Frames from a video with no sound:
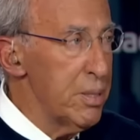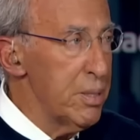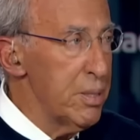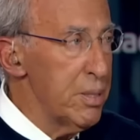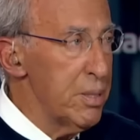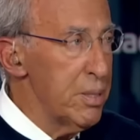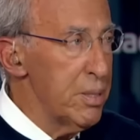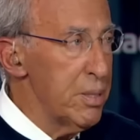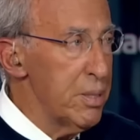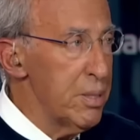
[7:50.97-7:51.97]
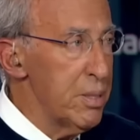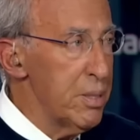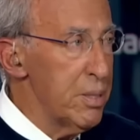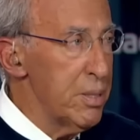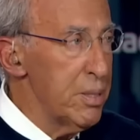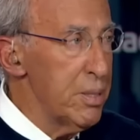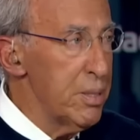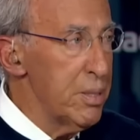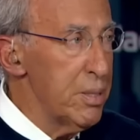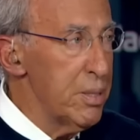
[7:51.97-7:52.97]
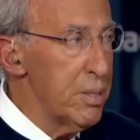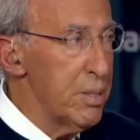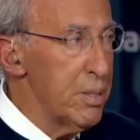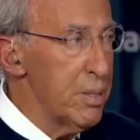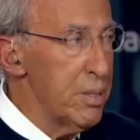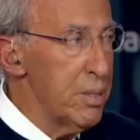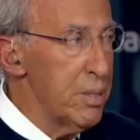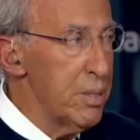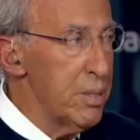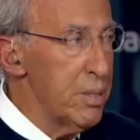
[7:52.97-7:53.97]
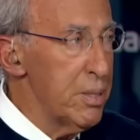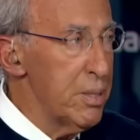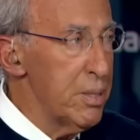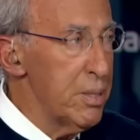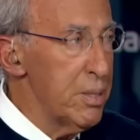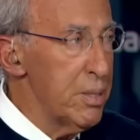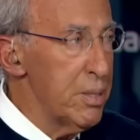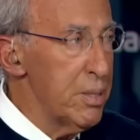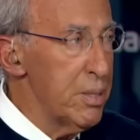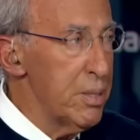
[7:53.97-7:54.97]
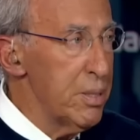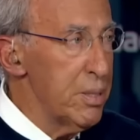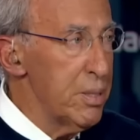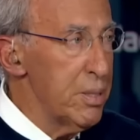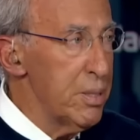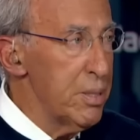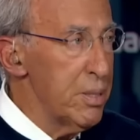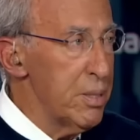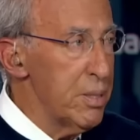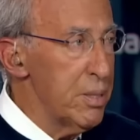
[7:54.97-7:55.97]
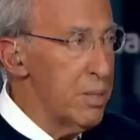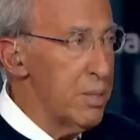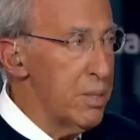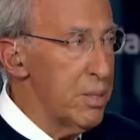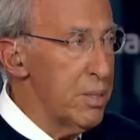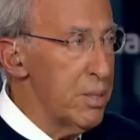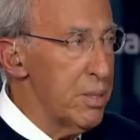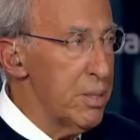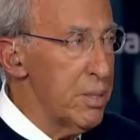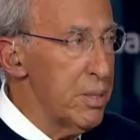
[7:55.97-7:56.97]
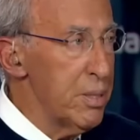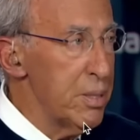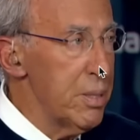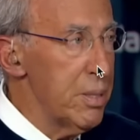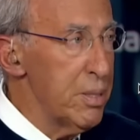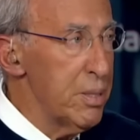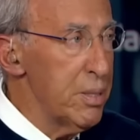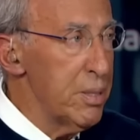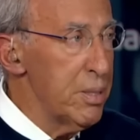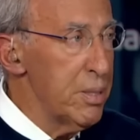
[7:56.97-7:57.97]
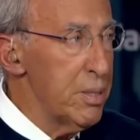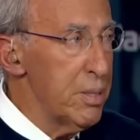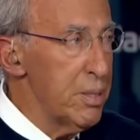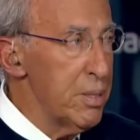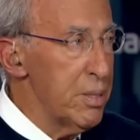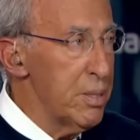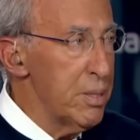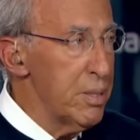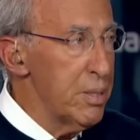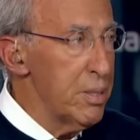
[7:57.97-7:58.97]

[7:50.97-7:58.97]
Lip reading: This person isn't speaking.